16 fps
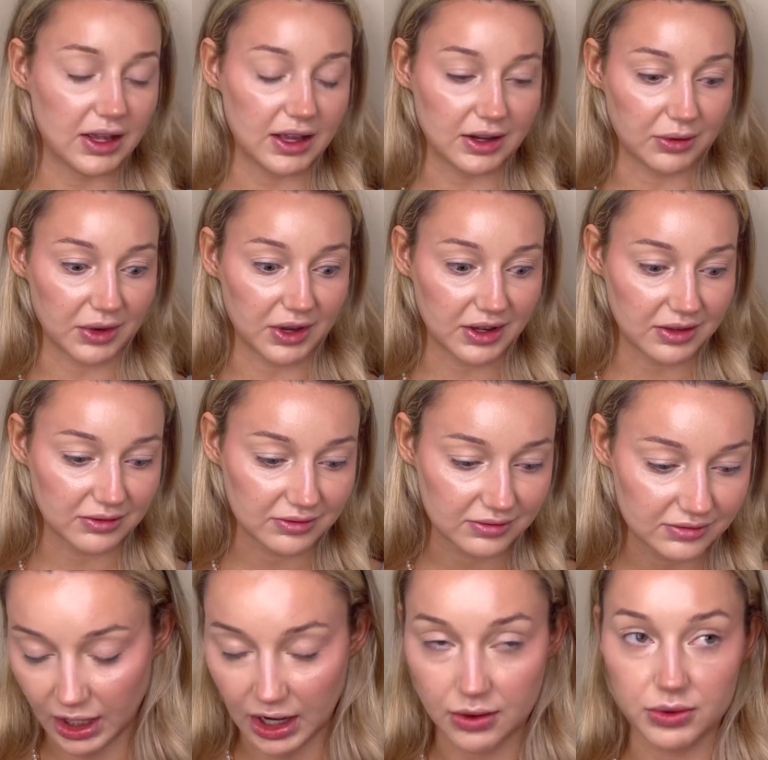Anyway,
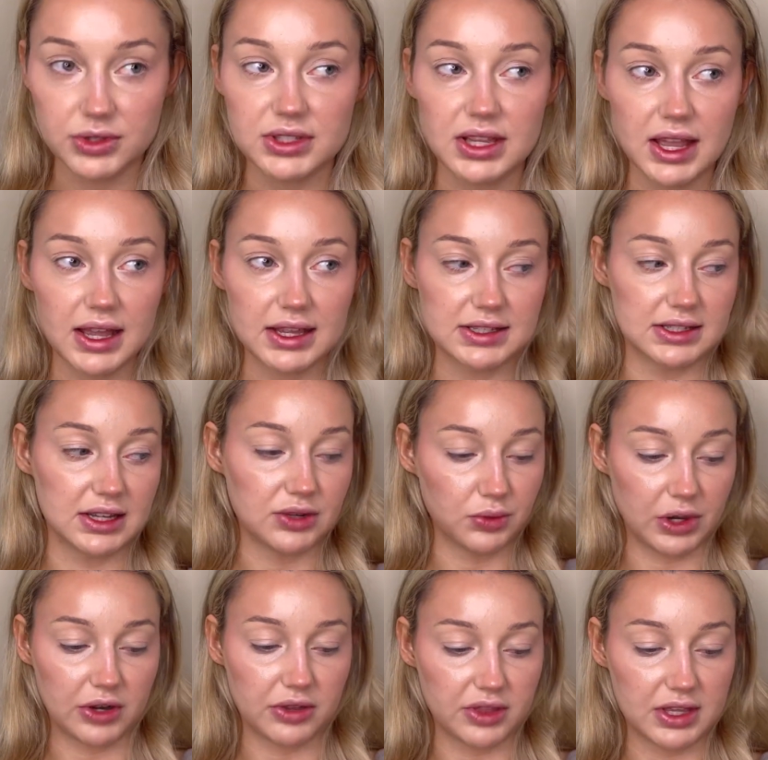I will say I did
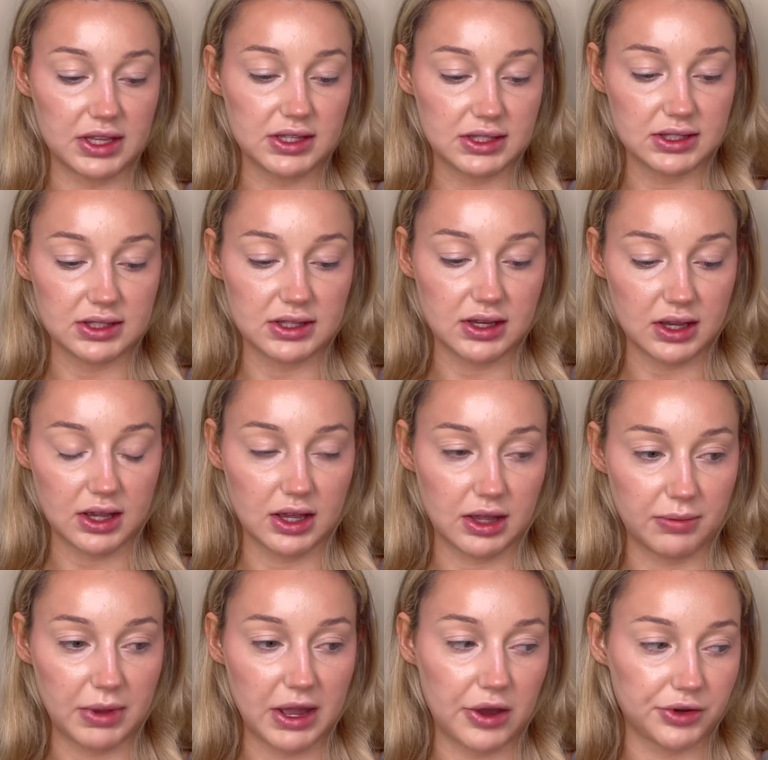wear this
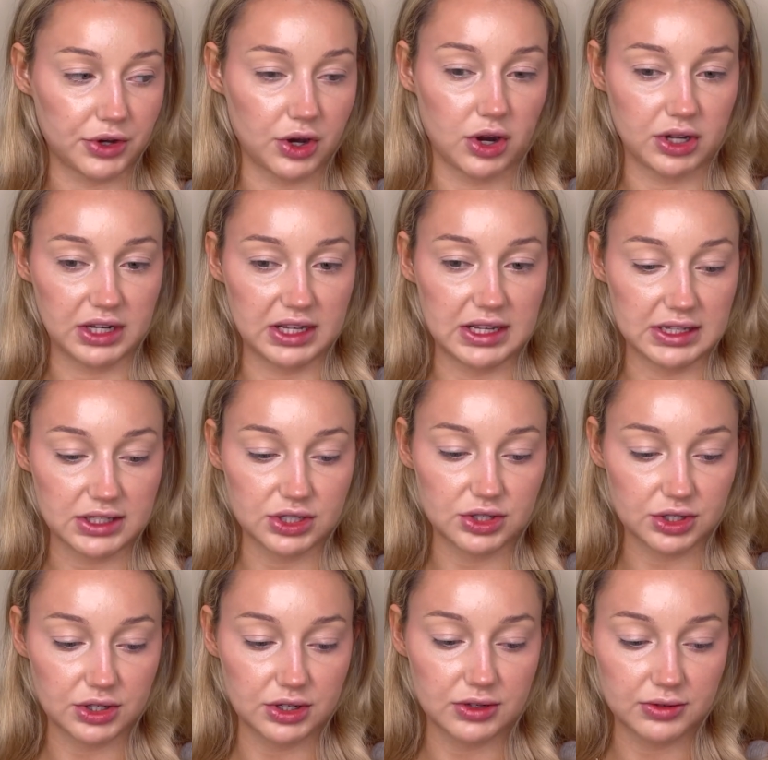powder on
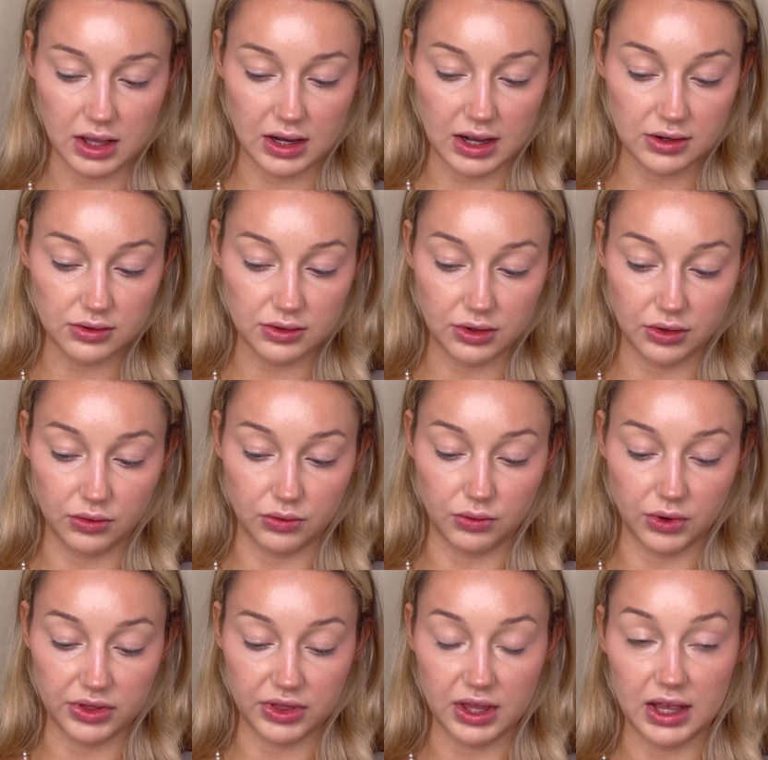Easter, and I don't know
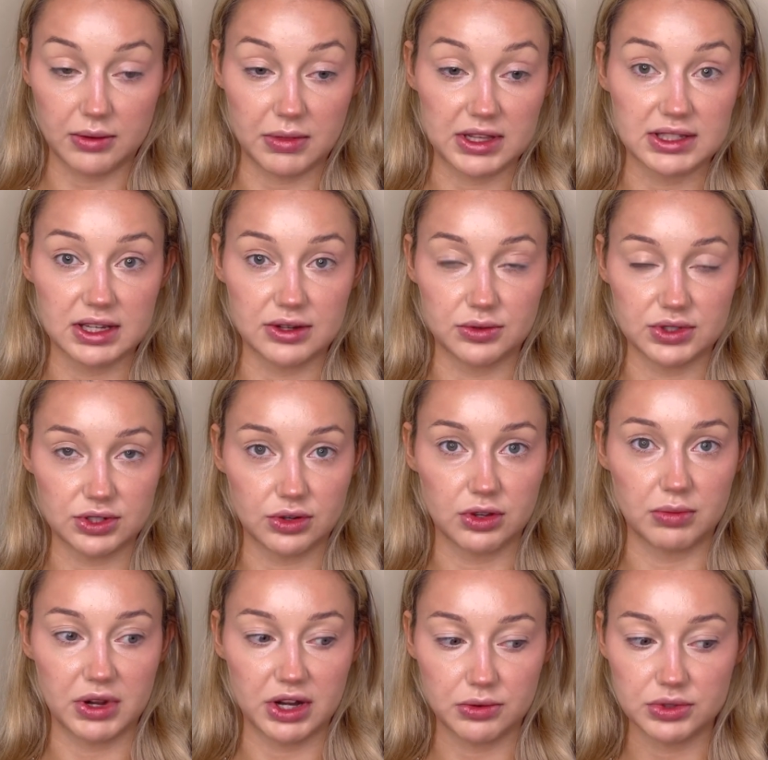what the heck my skin was doing,
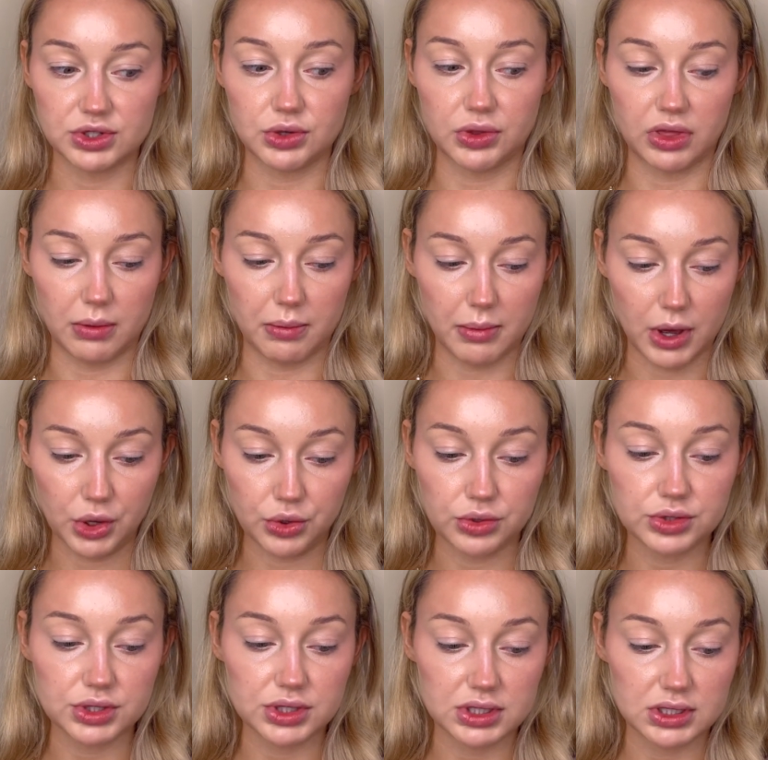but it was doing the
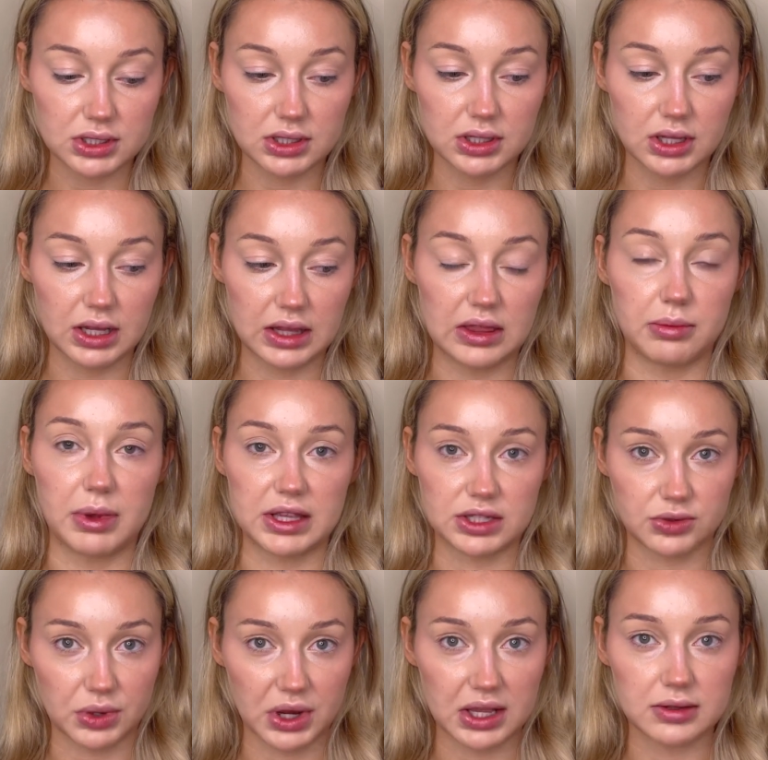most in the best
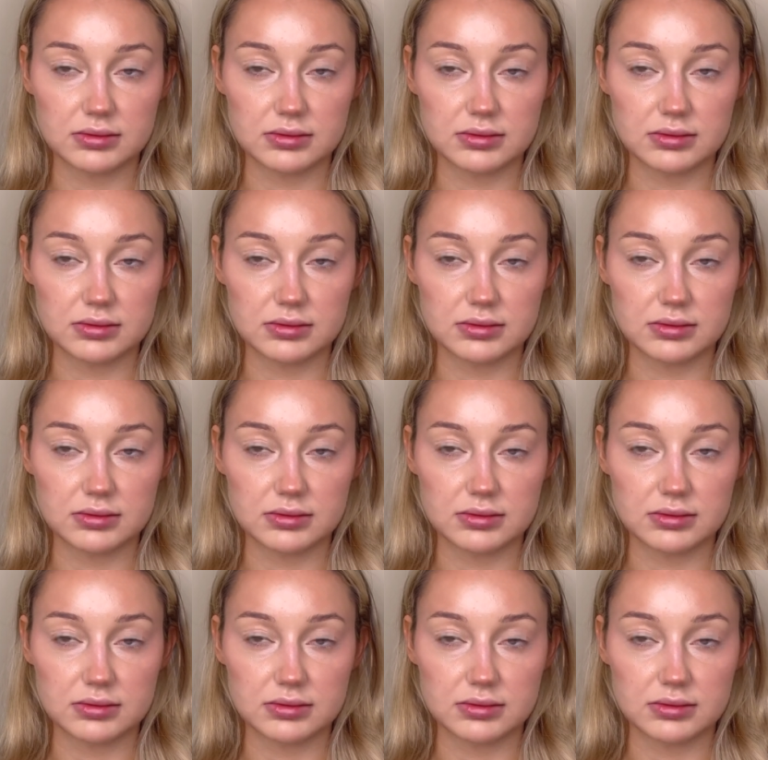way.